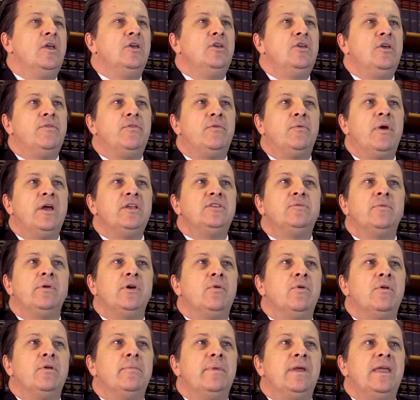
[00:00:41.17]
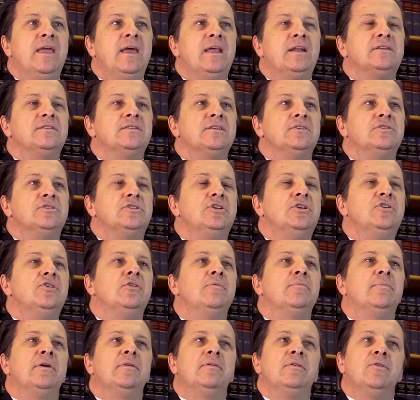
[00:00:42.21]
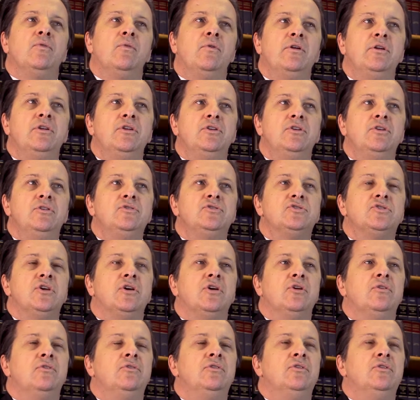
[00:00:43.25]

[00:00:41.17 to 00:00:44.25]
you have the right to record a mechanics lien too, but in order to do so,